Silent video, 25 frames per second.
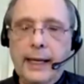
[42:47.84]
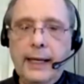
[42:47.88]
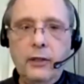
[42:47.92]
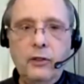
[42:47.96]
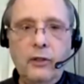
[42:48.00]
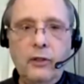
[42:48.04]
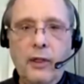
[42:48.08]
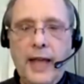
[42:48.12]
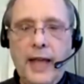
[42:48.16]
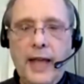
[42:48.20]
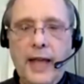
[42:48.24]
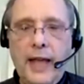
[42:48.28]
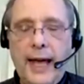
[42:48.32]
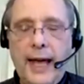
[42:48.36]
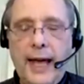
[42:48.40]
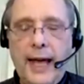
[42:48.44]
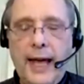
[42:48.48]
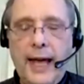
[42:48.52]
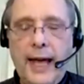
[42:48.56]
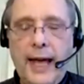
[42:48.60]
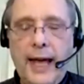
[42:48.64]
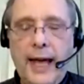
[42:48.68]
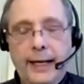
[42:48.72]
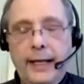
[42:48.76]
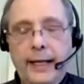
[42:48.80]
is
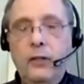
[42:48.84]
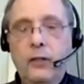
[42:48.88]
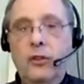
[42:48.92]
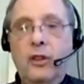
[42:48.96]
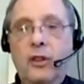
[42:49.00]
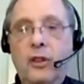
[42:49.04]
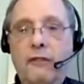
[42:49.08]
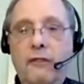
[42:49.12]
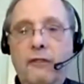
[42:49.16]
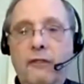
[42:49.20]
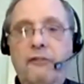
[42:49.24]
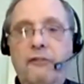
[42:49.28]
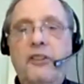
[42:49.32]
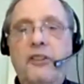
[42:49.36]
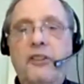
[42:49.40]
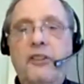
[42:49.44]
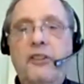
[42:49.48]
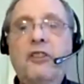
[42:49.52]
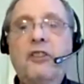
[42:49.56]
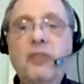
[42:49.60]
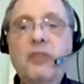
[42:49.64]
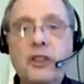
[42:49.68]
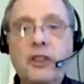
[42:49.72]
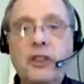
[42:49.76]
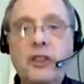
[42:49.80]
that
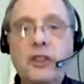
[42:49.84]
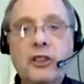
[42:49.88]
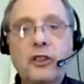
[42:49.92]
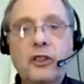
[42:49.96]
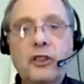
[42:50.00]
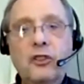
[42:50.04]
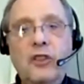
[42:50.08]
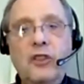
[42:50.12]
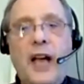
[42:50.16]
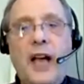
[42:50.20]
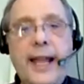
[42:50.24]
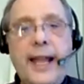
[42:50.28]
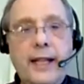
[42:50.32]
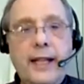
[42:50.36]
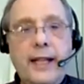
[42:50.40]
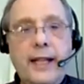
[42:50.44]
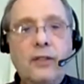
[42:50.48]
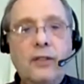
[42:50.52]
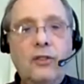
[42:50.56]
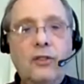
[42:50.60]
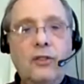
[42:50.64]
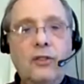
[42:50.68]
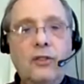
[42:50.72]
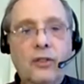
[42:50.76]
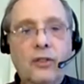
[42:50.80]
it is the
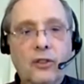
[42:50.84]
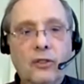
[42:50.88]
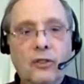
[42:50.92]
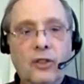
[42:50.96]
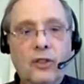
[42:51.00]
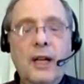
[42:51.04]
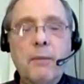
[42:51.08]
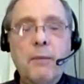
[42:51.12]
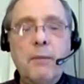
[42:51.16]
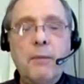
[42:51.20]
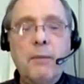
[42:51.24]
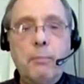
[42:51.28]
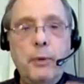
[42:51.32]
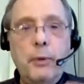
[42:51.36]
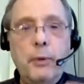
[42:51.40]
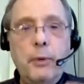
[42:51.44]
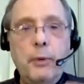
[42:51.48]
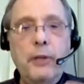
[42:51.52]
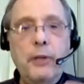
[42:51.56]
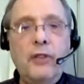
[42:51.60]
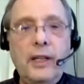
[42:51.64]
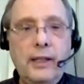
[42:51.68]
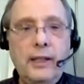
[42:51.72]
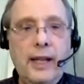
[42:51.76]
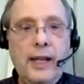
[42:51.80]
physical
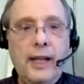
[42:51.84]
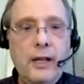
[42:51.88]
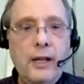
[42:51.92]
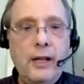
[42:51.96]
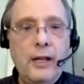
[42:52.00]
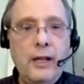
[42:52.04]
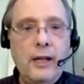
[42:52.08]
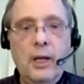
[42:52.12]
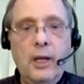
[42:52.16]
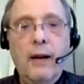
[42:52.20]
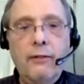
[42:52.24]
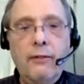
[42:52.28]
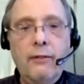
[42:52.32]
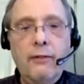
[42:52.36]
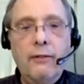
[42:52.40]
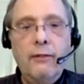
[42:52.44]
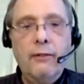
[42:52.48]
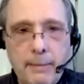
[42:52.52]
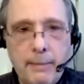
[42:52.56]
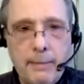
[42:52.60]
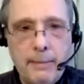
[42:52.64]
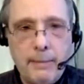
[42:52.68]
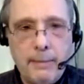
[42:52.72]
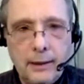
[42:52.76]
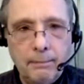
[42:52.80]
sciences
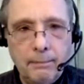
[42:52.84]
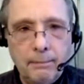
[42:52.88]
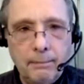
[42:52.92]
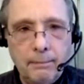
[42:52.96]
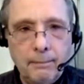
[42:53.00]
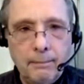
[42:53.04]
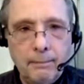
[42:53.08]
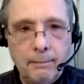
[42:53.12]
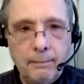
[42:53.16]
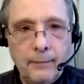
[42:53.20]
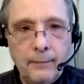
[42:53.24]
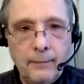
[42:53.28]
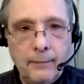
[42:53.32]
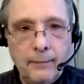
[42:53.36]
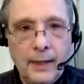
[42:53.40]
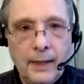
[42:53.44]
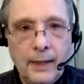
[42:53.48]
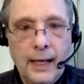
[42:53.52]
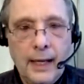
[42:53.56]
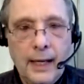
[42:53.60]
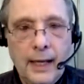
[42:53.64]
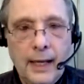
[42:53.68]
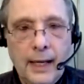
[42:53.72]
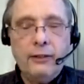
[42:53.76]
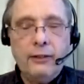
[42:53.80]
presentation of
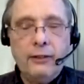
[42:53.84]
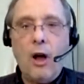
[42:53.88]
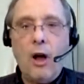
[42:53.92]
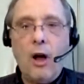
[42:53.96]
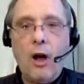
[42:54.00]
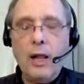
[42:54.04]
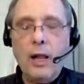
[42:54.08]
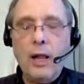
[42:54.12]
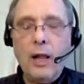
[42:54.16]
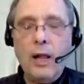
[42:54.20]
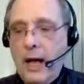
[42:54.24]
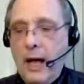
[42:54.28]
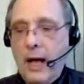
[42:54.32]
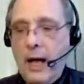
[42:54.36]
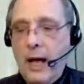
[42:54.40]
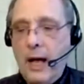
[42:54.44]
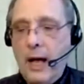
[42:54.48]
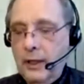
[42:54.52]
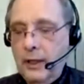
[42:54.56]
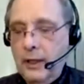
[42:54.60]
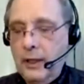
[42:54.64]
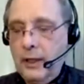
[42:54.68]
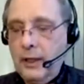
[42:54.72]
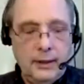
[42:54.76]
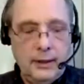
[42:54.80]
climate.
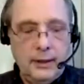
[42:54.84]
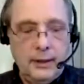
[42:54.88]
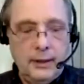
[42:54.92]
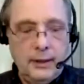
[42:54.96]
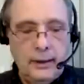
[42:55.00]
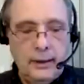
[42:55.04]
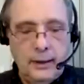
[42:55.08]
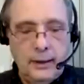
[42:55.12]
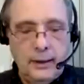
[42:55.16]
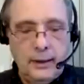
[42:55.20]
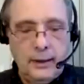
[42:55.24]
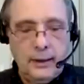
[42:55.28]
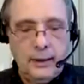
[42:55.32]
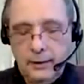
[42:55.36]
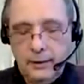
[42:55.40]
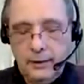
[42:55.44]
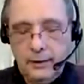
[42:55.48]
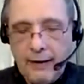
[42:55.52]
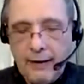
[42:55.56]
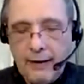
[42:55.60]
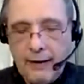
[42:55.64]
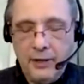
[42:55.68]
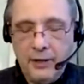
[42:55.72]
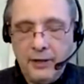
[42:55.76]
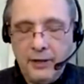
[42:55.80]
It's all
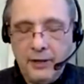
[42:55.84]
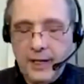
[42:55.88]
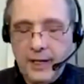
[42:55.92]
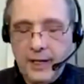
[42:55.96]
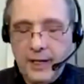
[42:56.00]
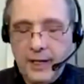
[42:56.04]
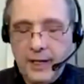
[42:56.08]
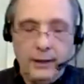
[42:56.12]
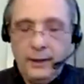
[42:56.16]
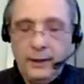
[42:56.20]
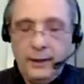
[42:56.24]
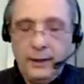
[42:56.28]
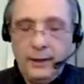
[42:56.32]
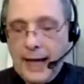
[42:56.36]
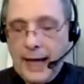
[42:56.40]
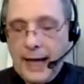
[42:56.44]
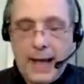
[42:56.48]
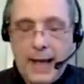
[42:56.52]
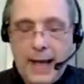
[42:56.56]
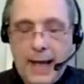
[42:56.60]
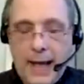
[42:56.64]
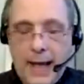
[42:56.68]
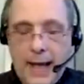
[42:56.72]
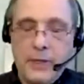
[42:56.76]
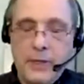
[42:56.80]
about
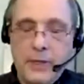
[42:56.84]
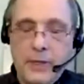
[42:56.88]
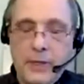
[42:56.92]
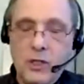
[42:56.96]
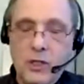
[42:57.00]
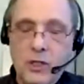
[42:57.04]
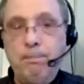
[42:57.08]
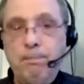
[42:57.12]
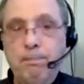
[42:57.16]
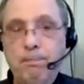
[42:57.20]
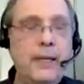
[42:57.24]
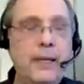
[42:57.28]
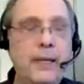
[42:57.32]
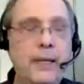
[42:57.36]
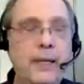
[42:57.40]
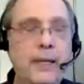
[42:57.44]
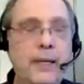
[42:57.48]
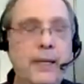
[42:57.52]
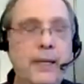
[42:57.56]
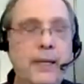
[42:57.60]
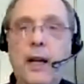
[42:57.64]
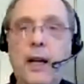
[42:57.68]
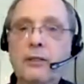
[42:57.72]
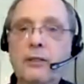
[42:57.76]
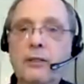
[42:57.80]

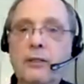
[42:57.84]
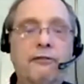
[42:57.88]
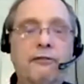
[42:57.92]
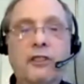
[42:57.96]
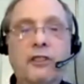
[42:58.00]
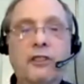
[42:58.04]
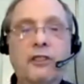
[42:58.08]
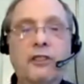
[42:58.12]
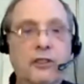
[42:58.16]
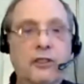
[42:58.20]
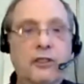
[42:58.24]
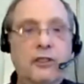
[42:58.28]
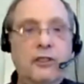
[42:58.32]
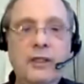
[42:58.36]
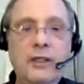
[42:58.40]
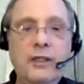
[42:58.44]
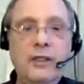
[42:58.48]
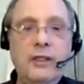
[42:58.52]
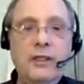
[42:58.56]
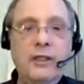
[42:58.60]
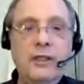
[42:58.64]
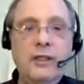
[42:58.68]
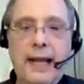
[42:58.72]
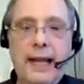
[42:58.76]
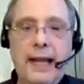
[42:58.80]
everything happens
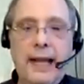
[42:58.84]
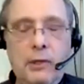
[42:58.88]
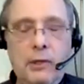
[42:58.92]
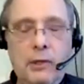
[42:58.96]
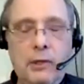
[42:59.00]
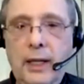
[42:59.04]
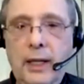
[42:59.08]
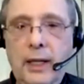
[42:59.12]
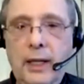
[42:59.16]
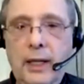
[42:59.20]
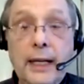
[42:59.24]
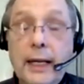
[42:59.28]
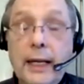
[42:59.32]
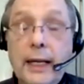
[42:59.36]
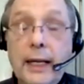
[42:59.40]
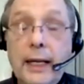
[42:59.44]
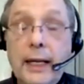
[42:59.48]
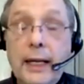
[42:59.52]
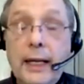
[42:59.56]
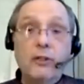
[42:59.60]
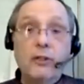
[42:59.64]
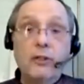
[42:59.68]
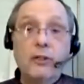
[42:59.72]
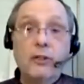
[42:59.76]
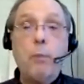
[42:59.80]
because of
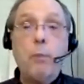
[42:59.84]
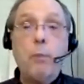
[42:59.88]
physics and